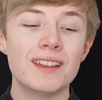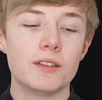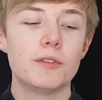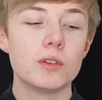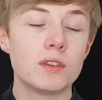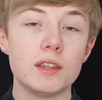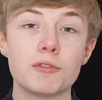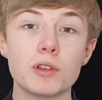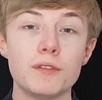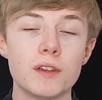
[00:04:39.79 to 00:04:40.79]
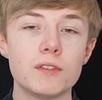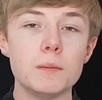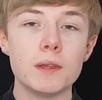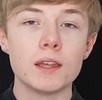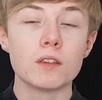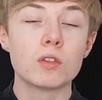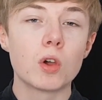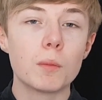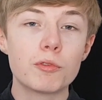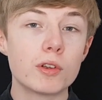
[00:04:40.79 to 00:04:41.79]
FTSE 350 being the
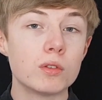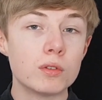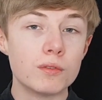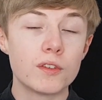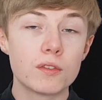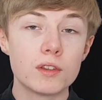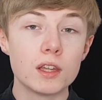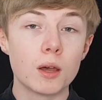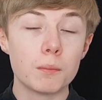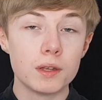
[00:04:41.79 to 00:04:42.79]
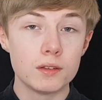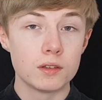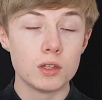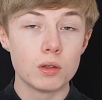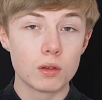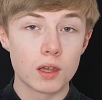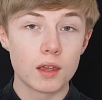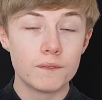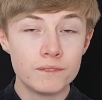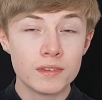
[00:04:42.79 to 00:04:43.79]
top 350 companies in the UK,